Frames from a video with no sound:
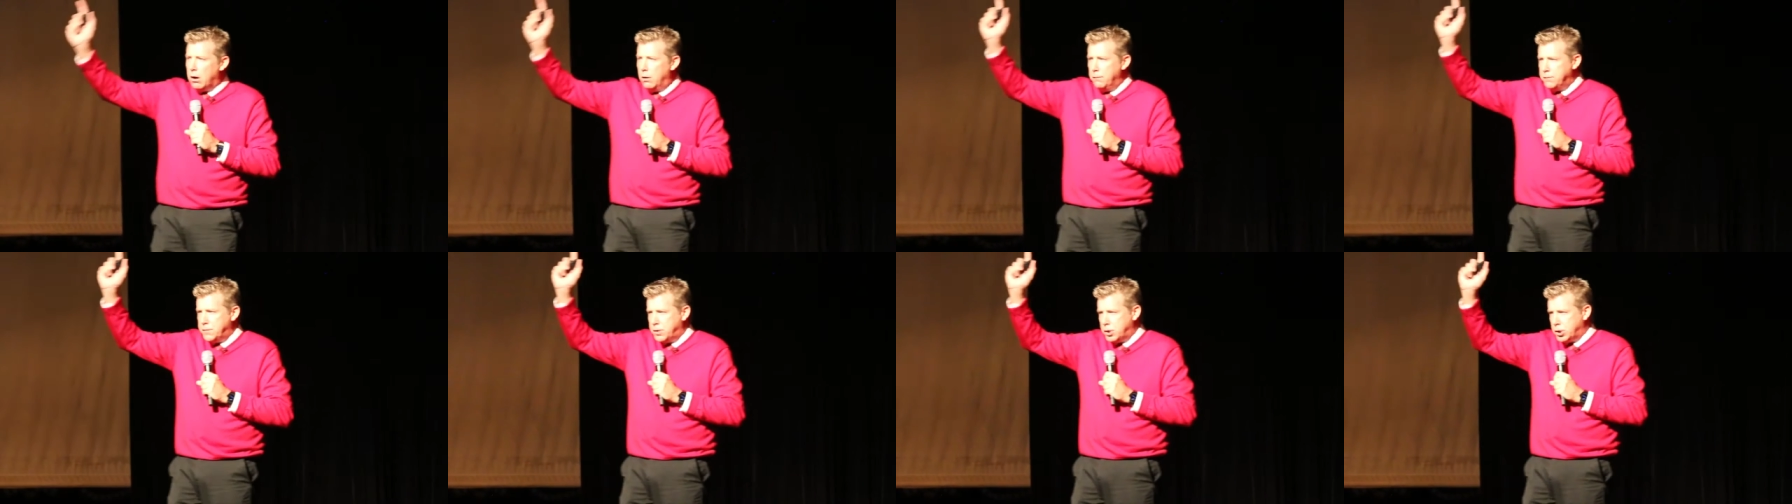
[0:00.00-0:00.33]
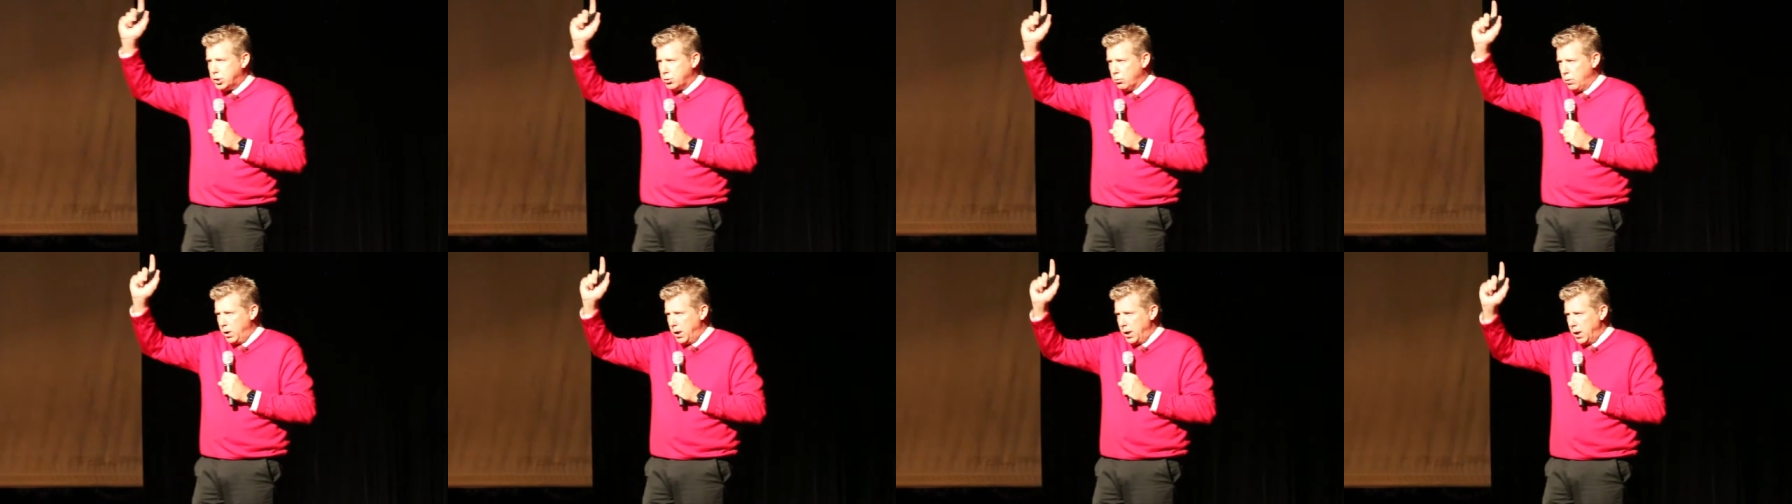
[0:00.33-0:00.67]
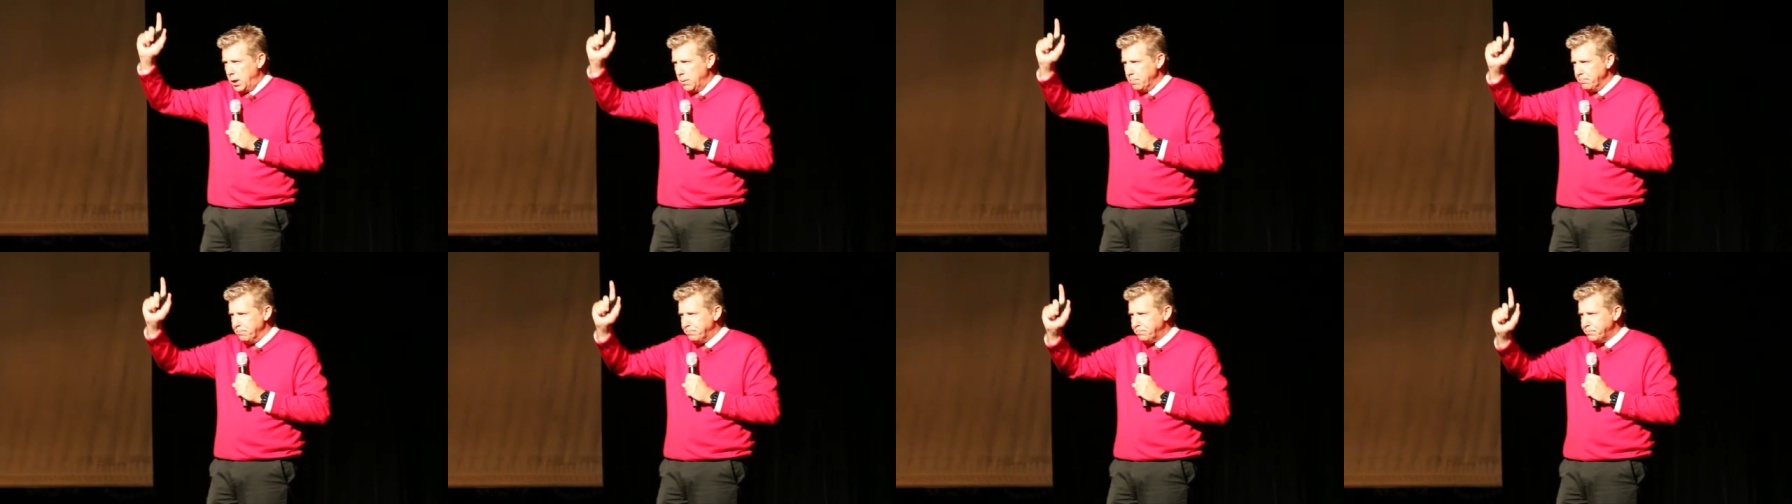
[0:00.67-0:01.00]
Gulf
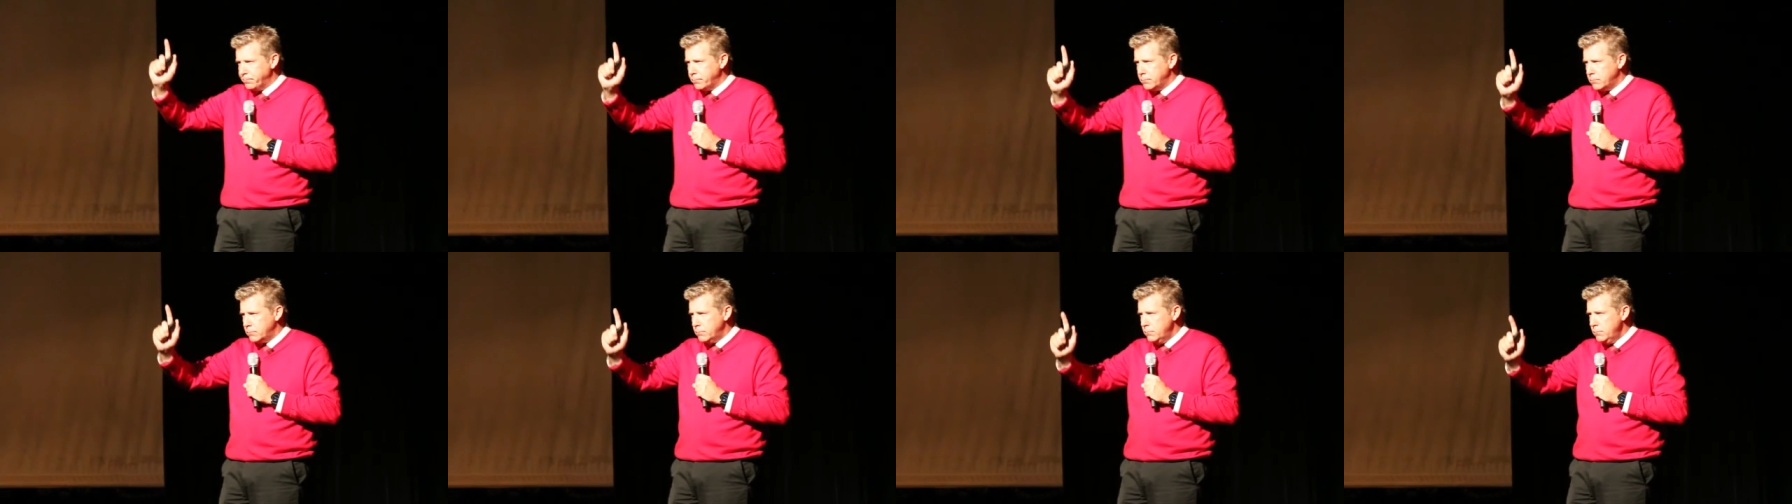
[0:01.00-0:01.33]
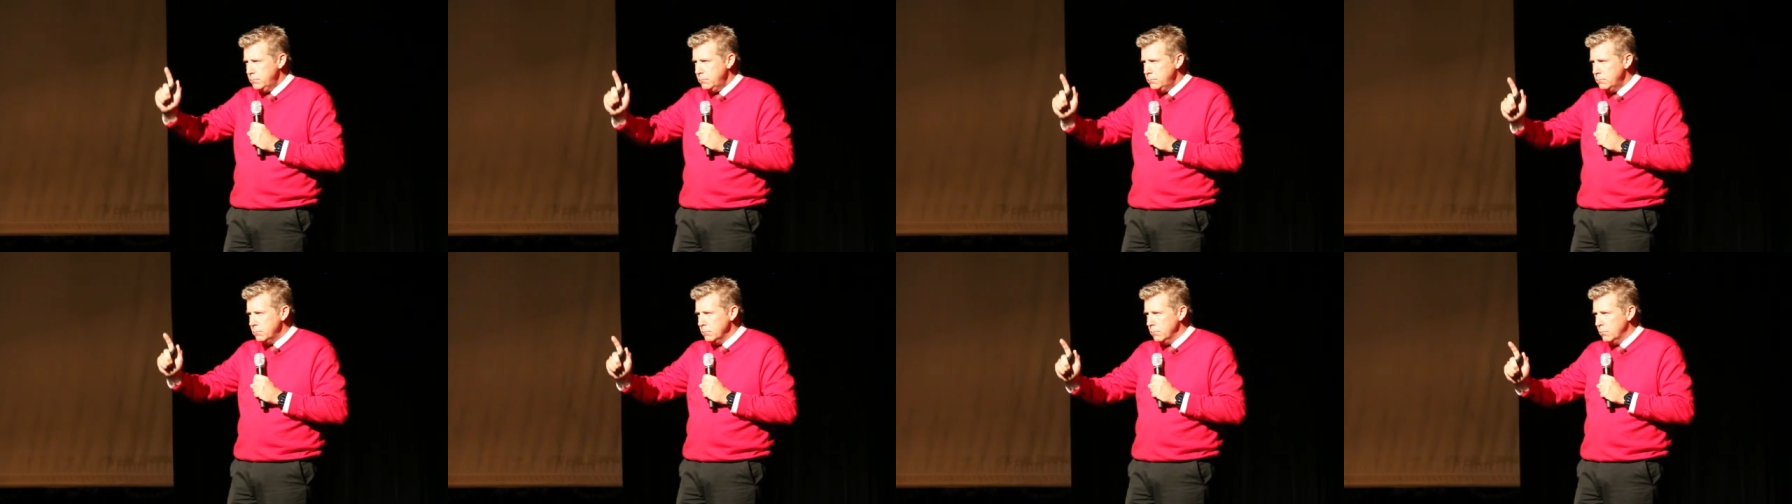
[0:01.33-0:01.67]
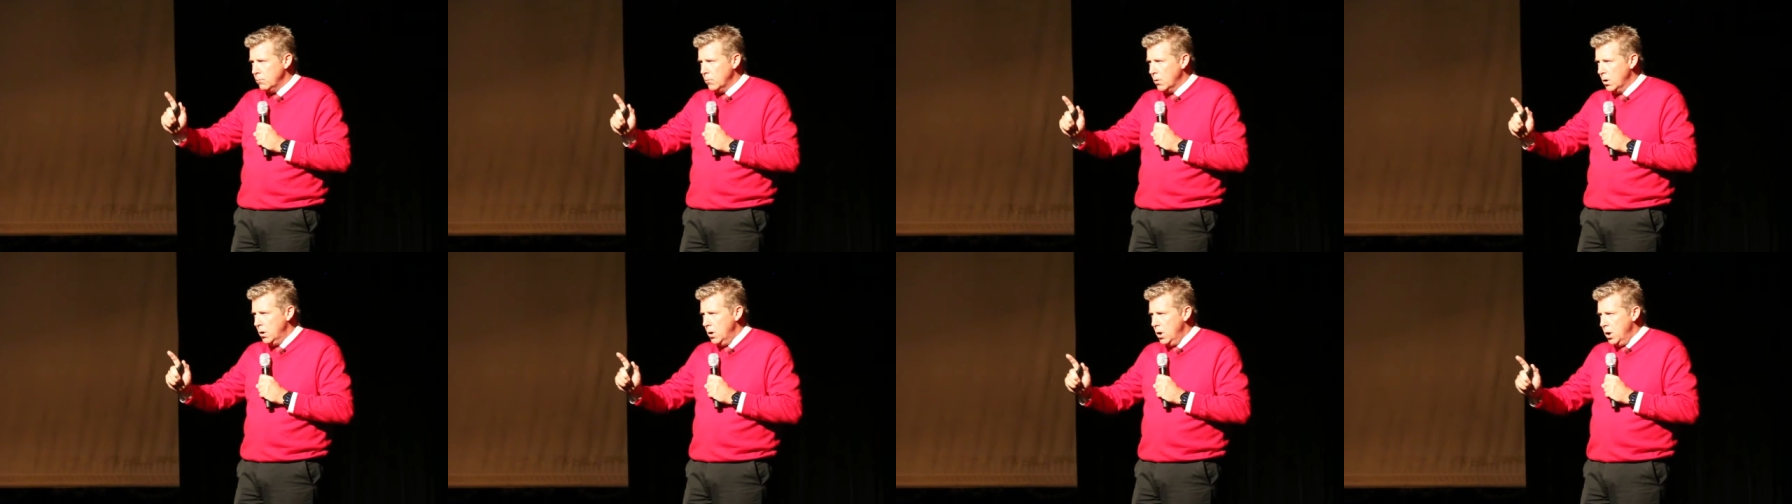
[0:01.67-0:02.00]
Stream.
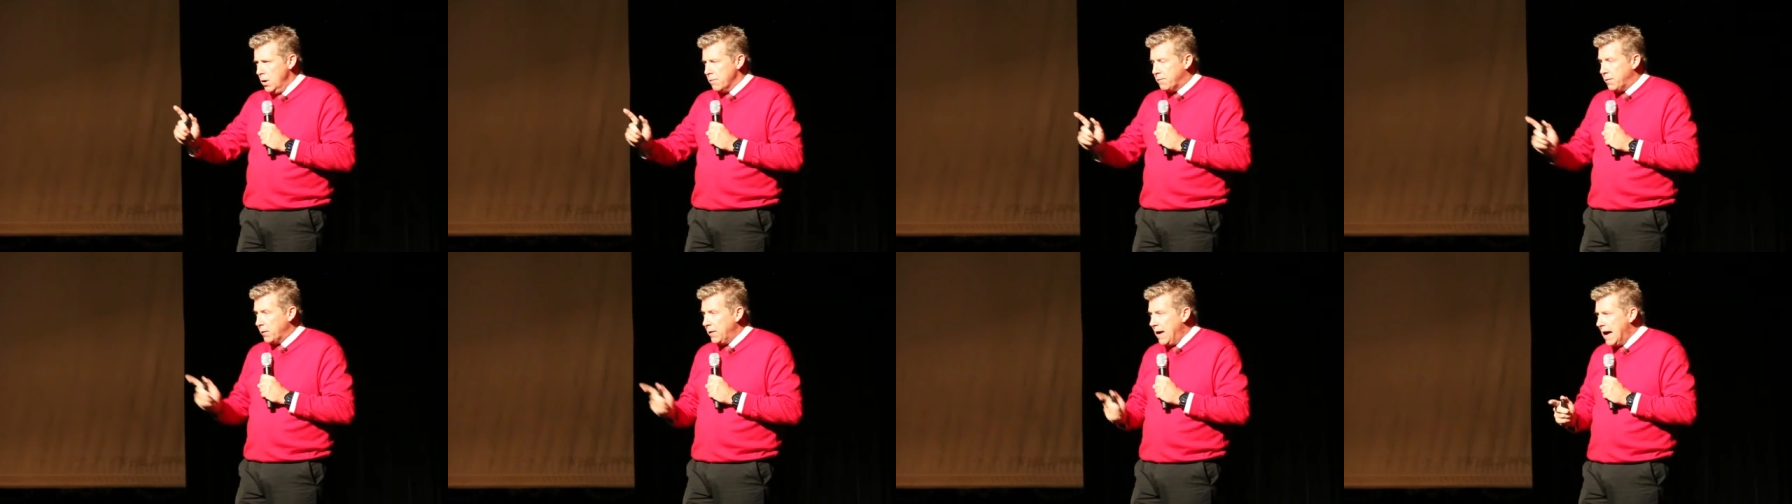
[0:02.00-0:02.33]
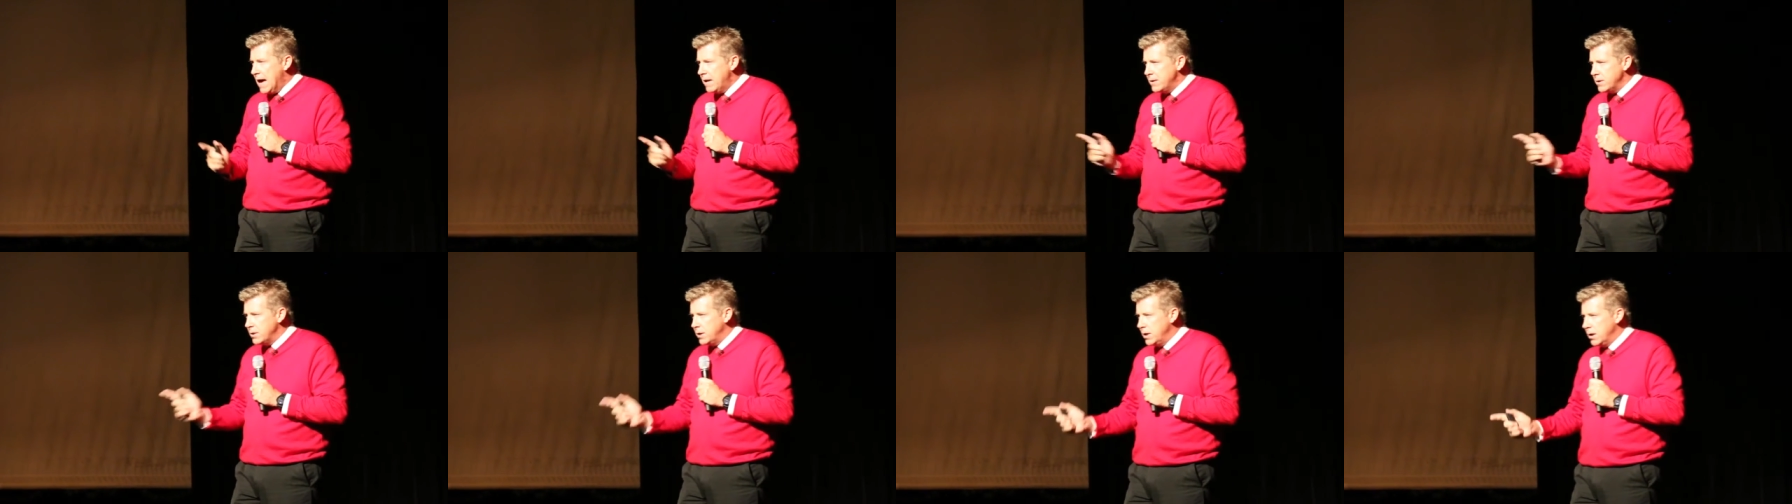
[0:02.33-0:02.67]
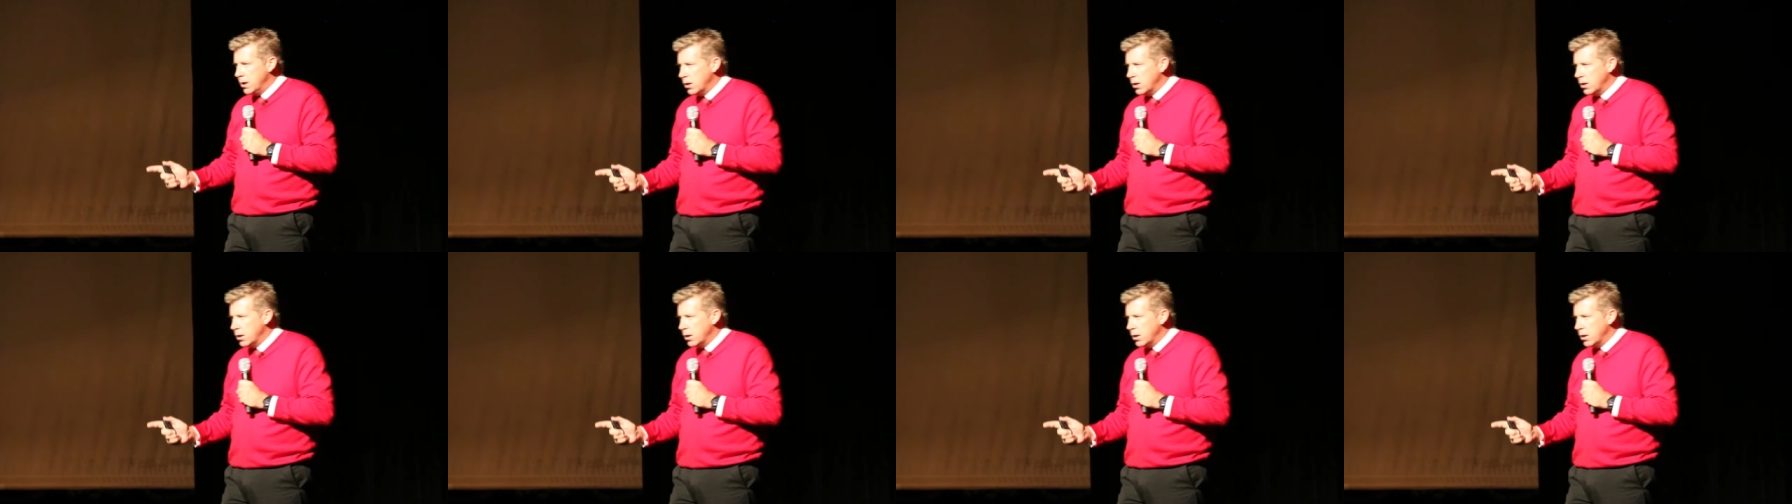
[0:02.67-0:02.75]
For that